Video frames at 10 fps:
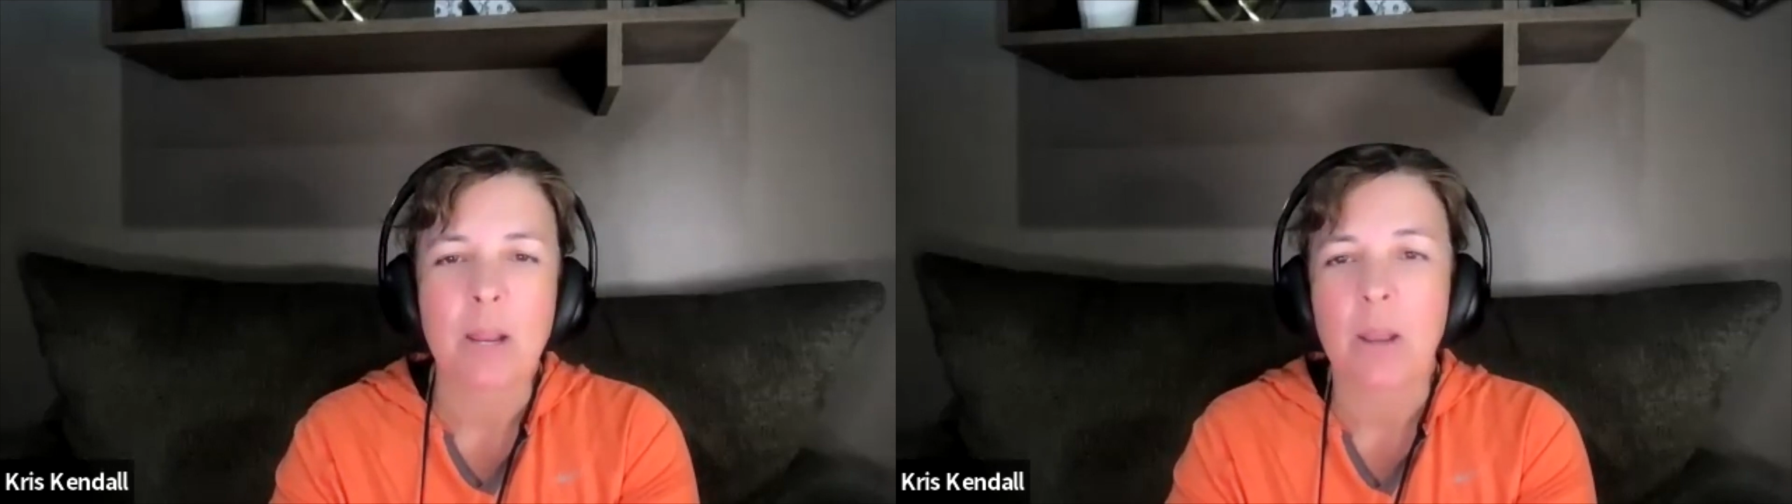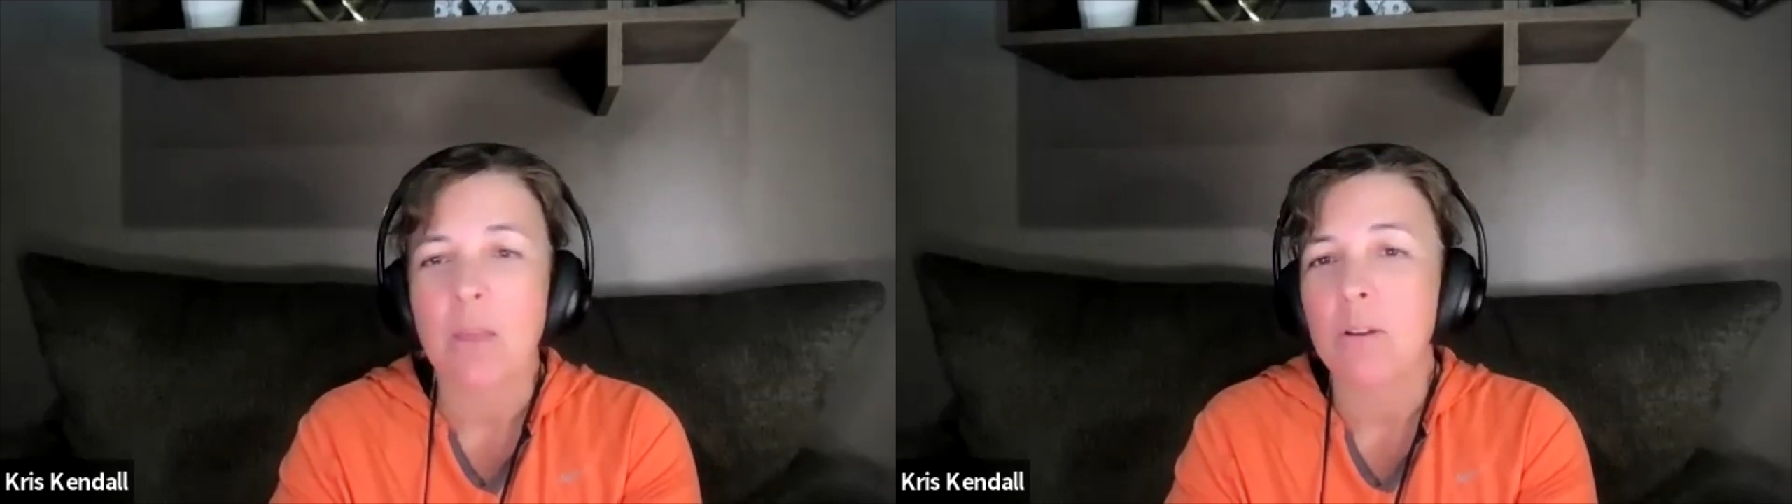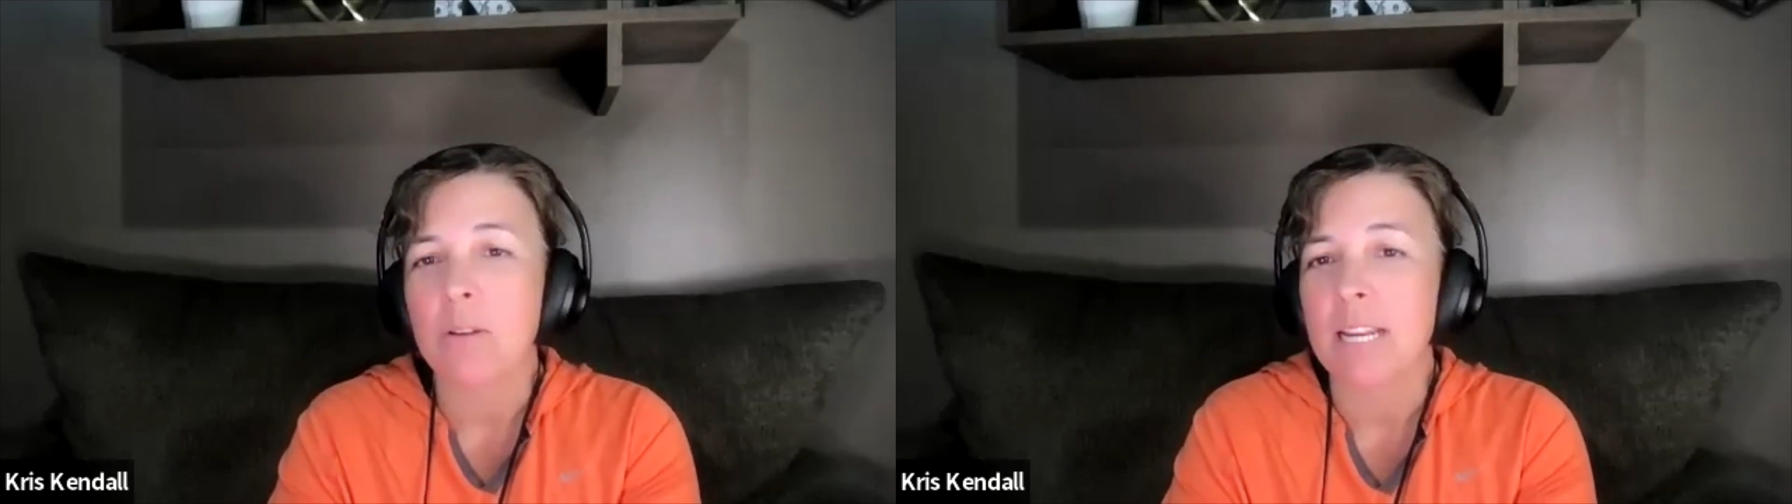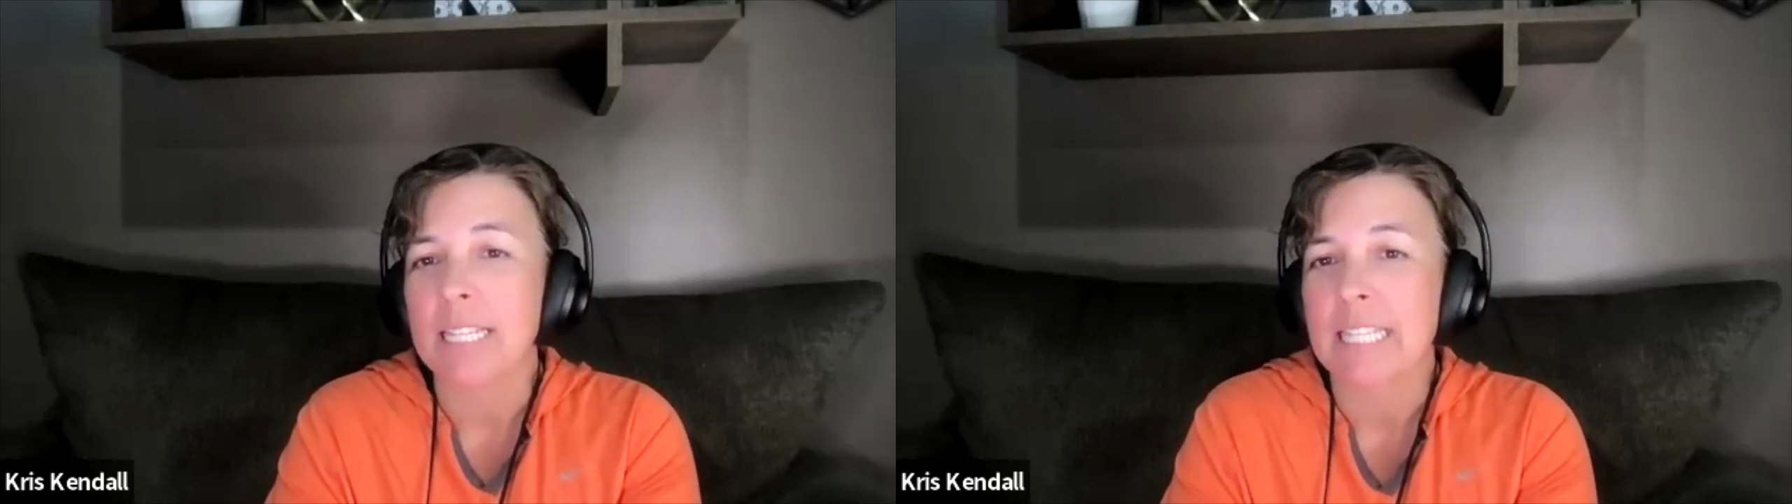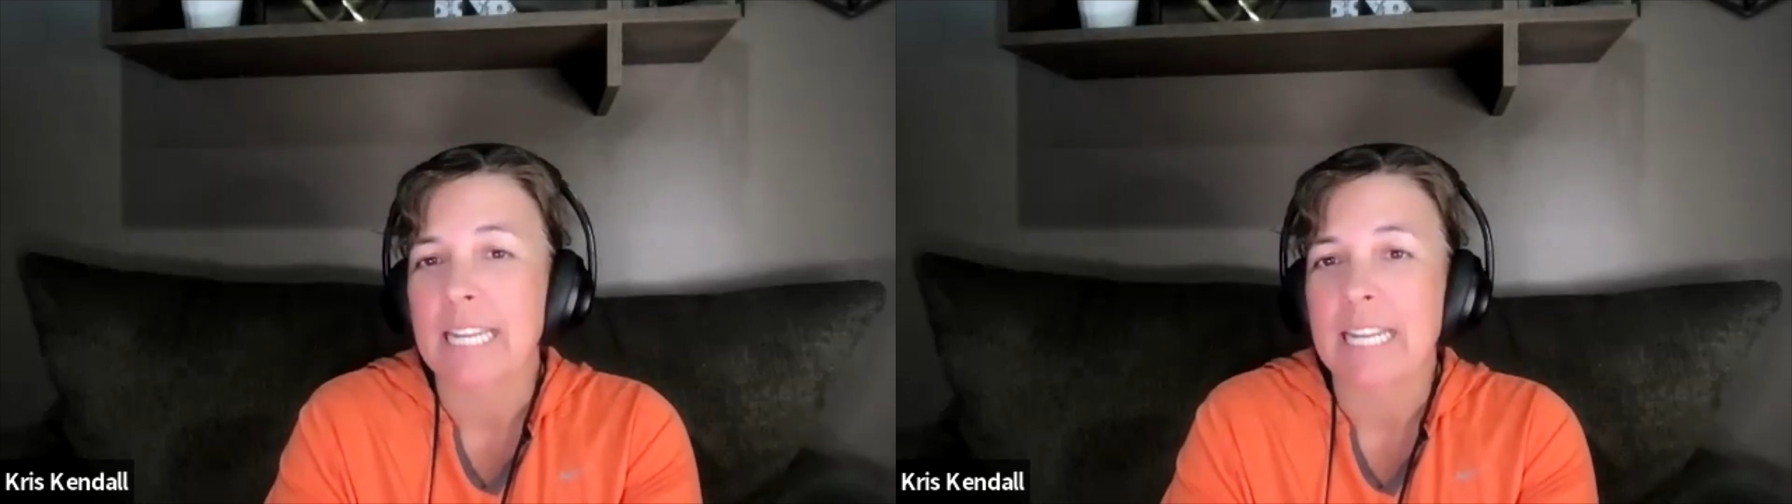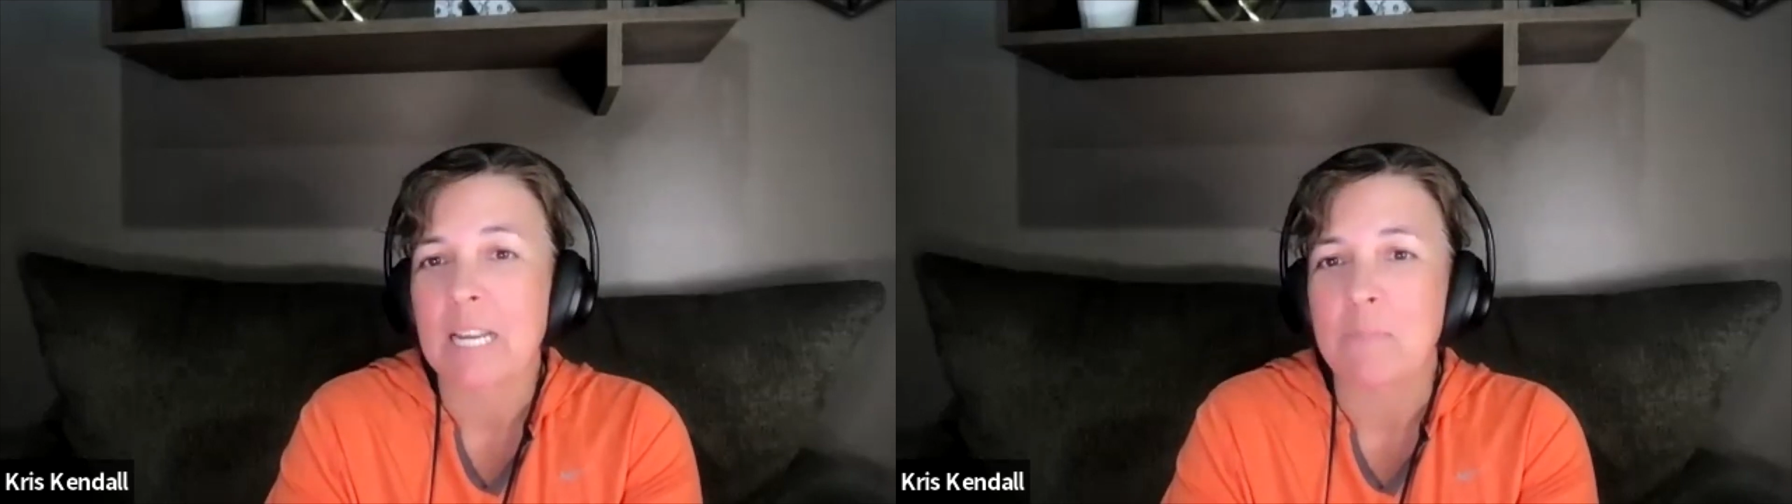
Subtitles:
another exciting